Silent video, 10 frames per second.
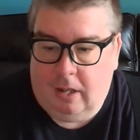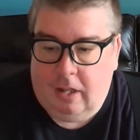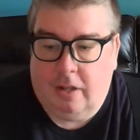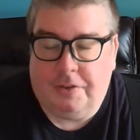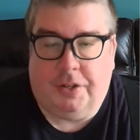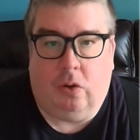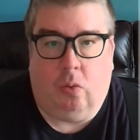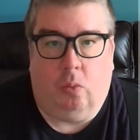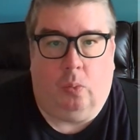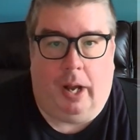So
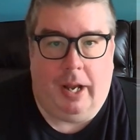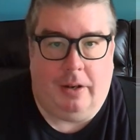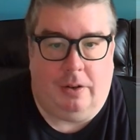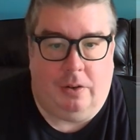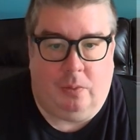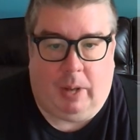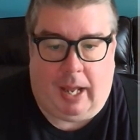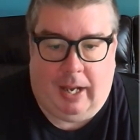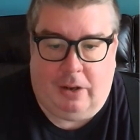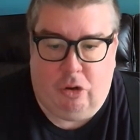what
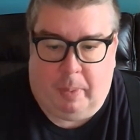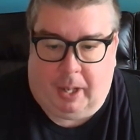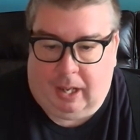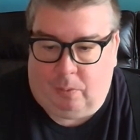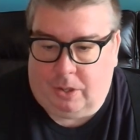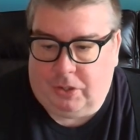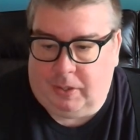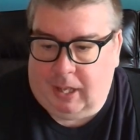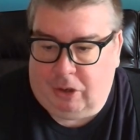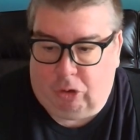can they do about that? What should
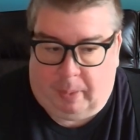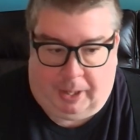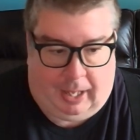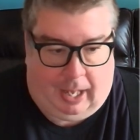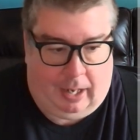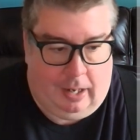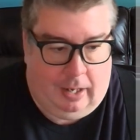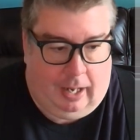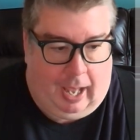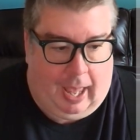they do about that?
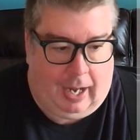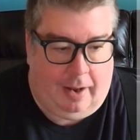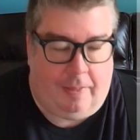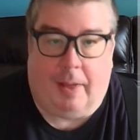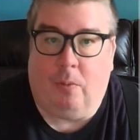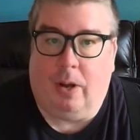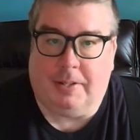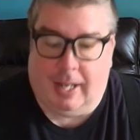And what is that